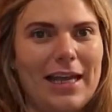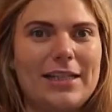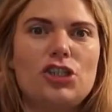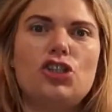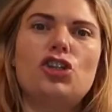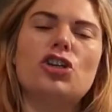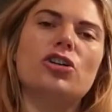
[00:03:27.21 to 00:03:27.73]

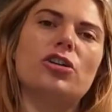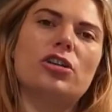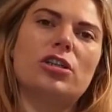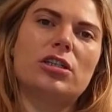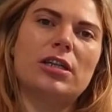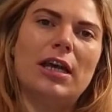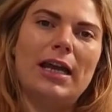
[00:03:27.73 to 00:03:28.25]
It's
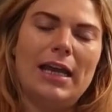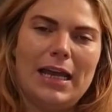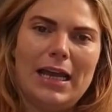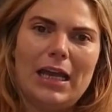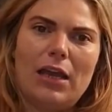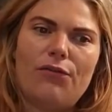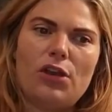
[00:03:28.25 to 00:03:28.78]
just,
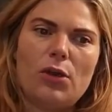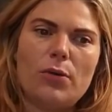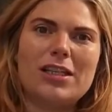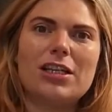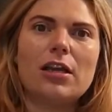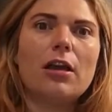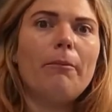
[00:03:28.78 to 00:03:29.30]
if you were
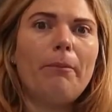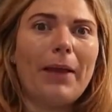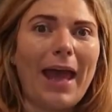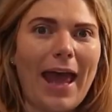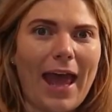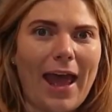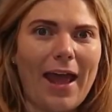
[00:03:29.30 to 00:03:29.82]
to
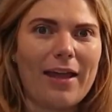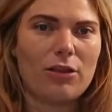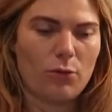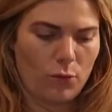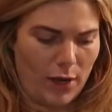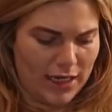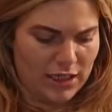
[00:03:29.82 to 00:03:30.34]
compare the
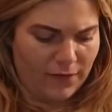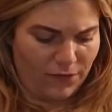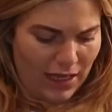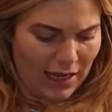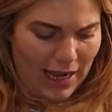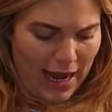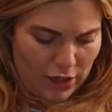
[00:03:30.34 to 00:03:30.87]
weight of the
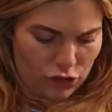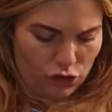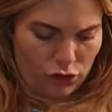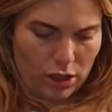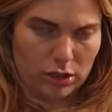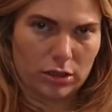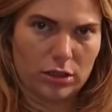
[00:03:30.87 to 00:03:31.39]

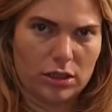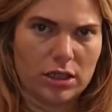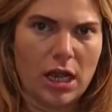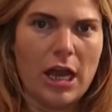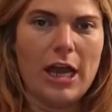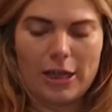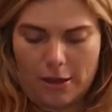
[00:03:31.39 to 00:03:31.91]
electrons
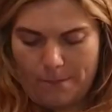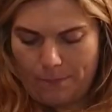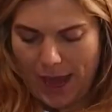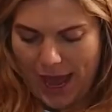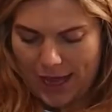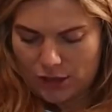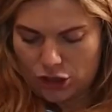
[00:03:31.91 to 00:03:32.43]

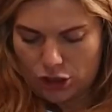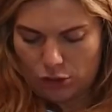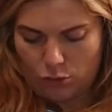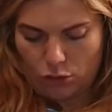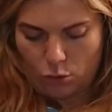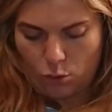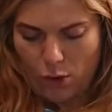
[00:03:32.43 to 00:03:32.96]
compared
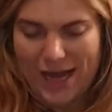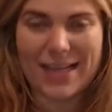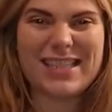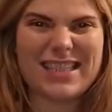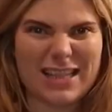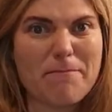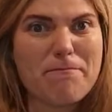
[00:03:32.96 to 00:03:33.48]
to the
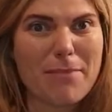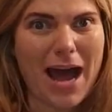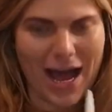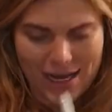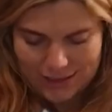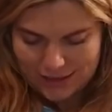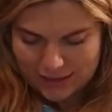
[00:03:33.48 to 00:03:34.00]
weight, the
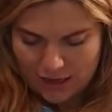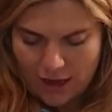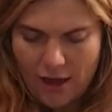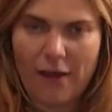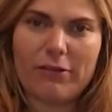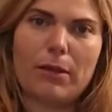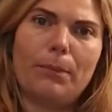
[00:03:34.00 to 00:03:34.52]
mass
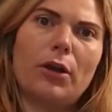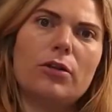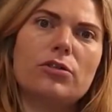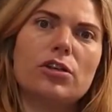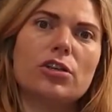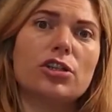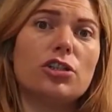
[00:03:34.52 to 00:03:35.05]
of the
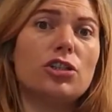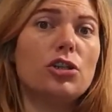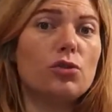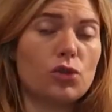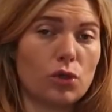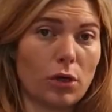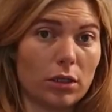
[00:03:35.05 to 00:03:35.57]
protons and
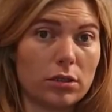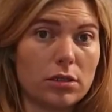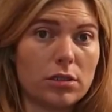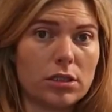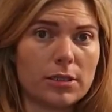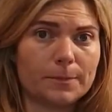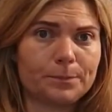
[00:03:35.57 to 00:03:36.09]

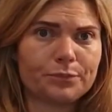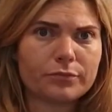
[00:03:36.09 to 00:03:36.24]
neutrons,